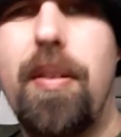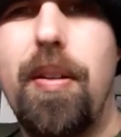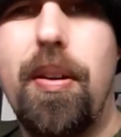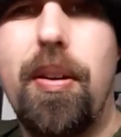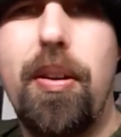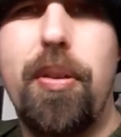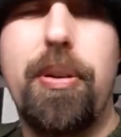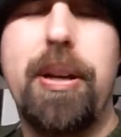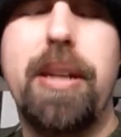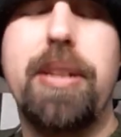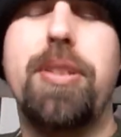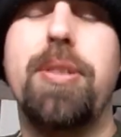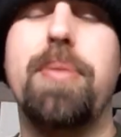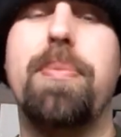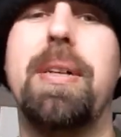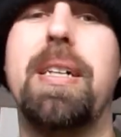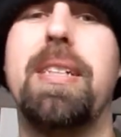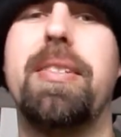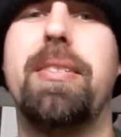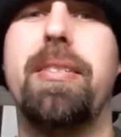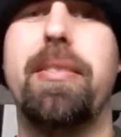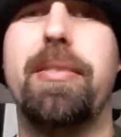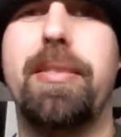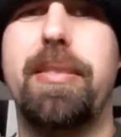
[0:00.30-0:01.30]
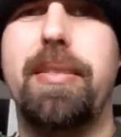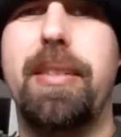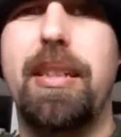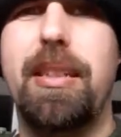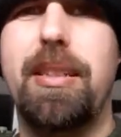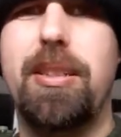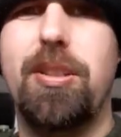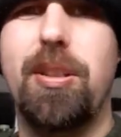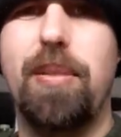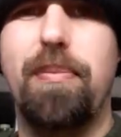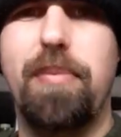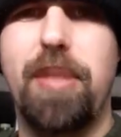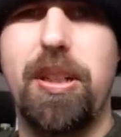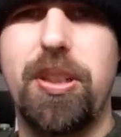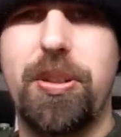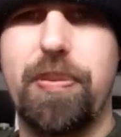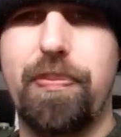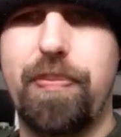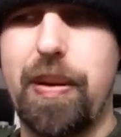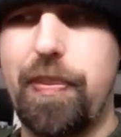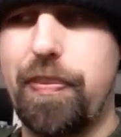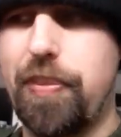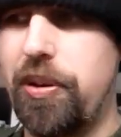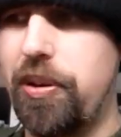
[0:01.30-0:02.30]
Alright, you bastards, this is
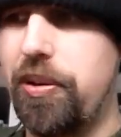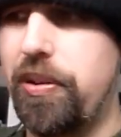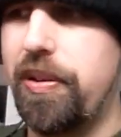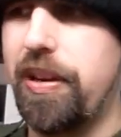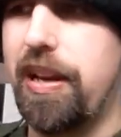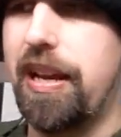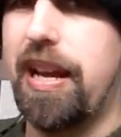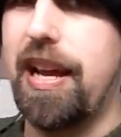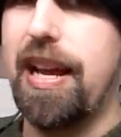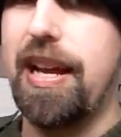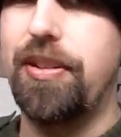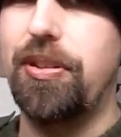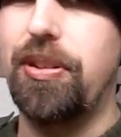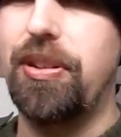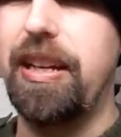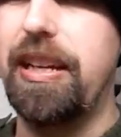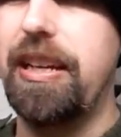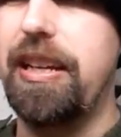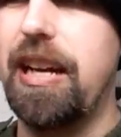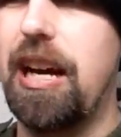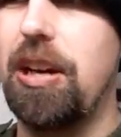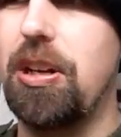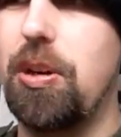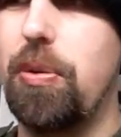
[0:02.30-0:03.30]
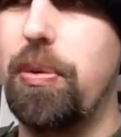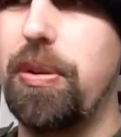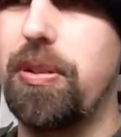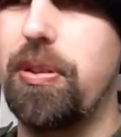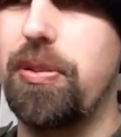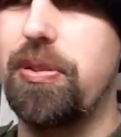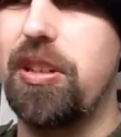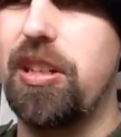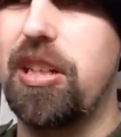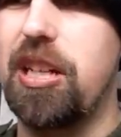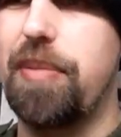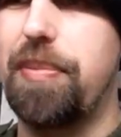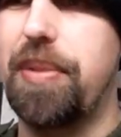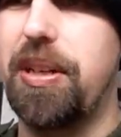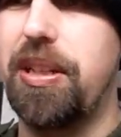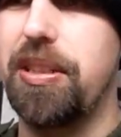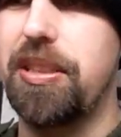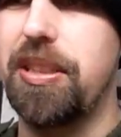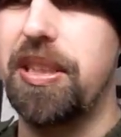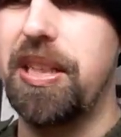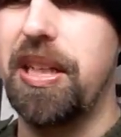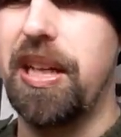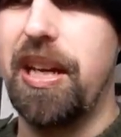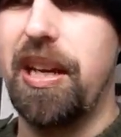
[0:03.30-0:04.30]
Some-Belgian-prepper, and today I'm going to talk
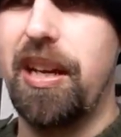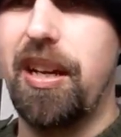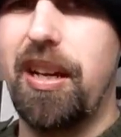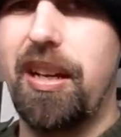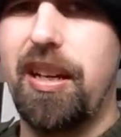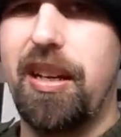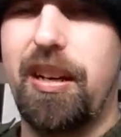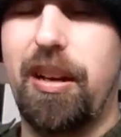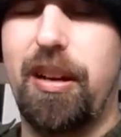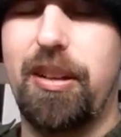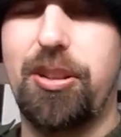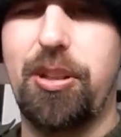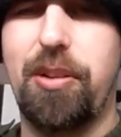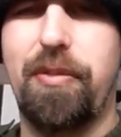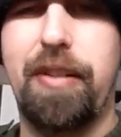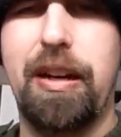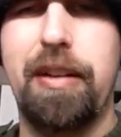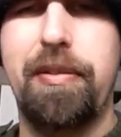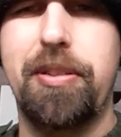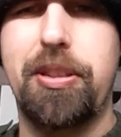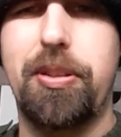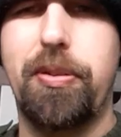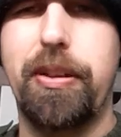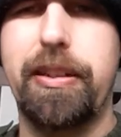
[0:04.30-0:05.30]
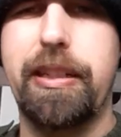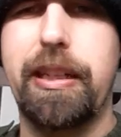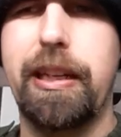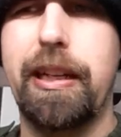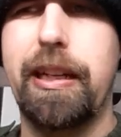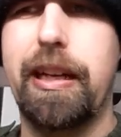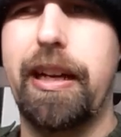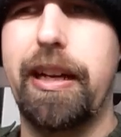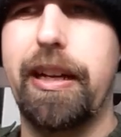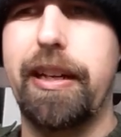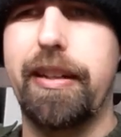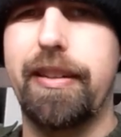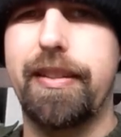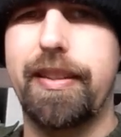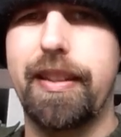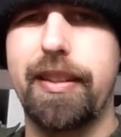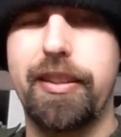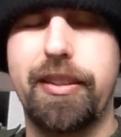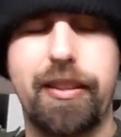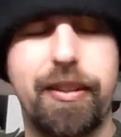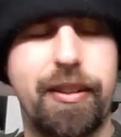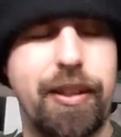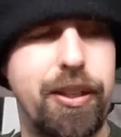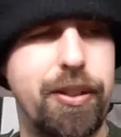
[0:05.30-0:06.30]
about a survival trick that I
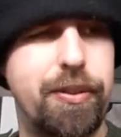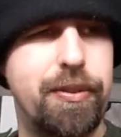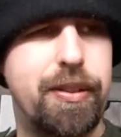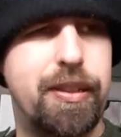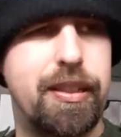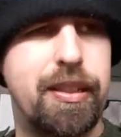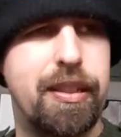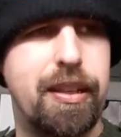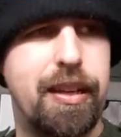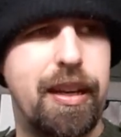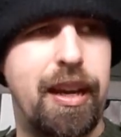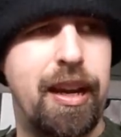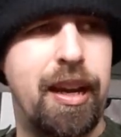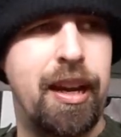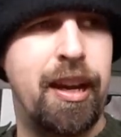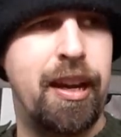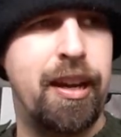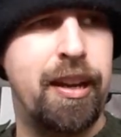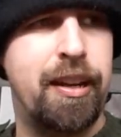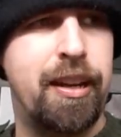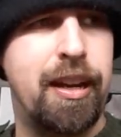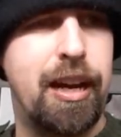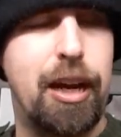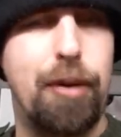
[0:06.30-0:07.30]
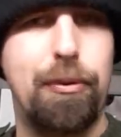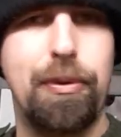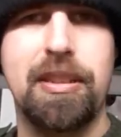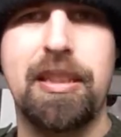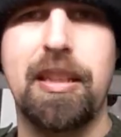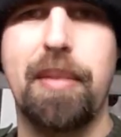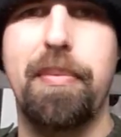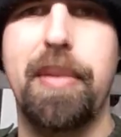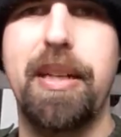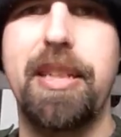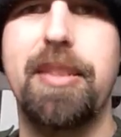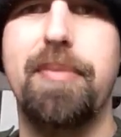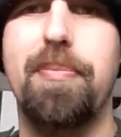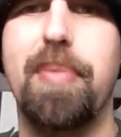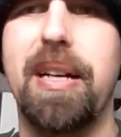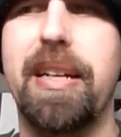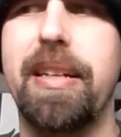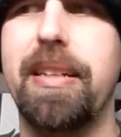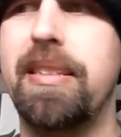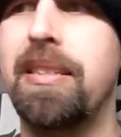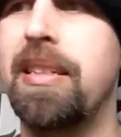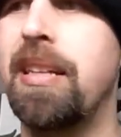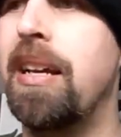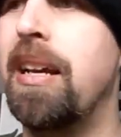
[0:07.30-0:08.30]
tested out and I was amazed by
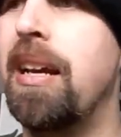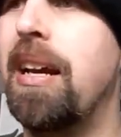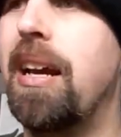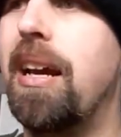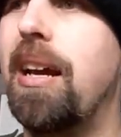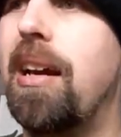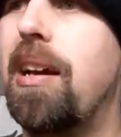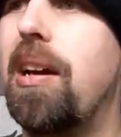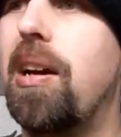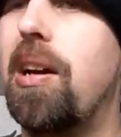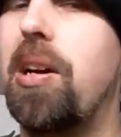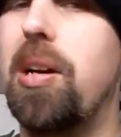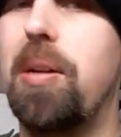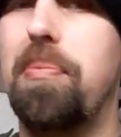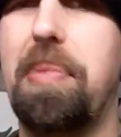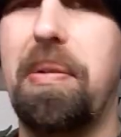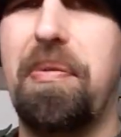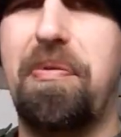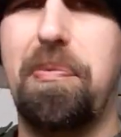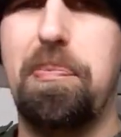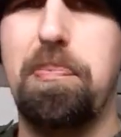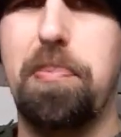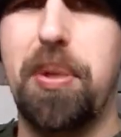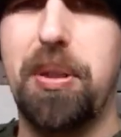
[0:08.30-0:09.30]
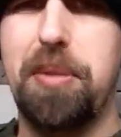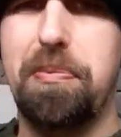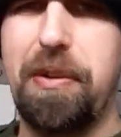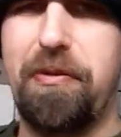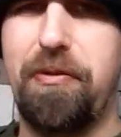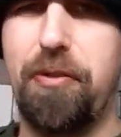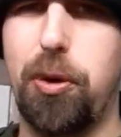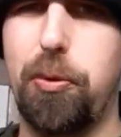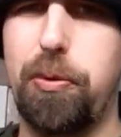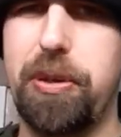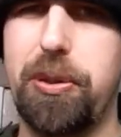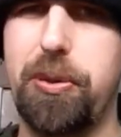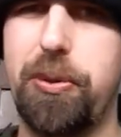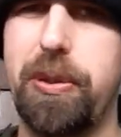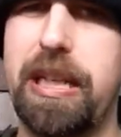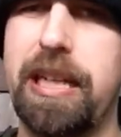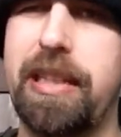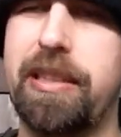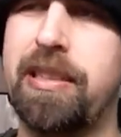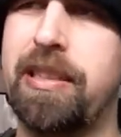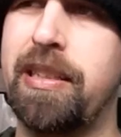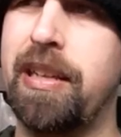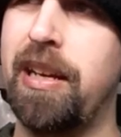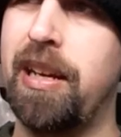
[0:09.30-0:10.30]
it. But before we do
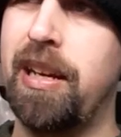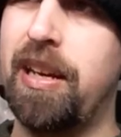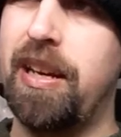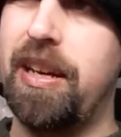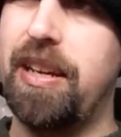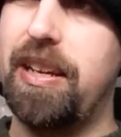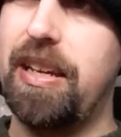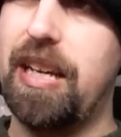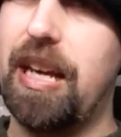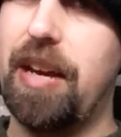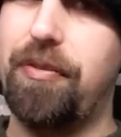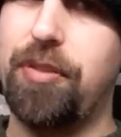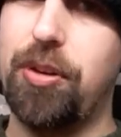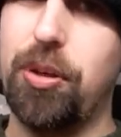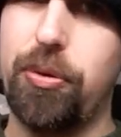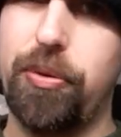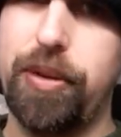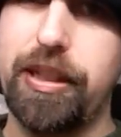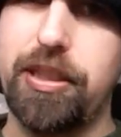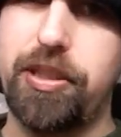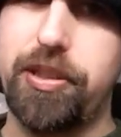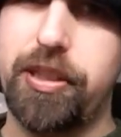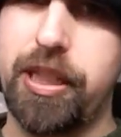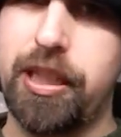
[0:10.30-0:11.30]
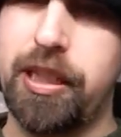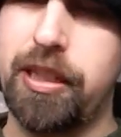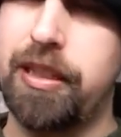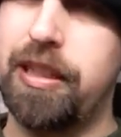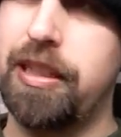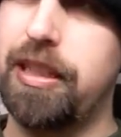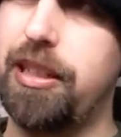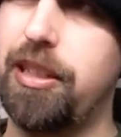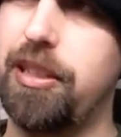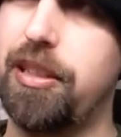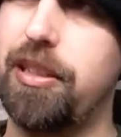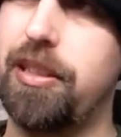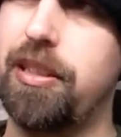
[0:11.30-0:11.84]
that, if you're interested in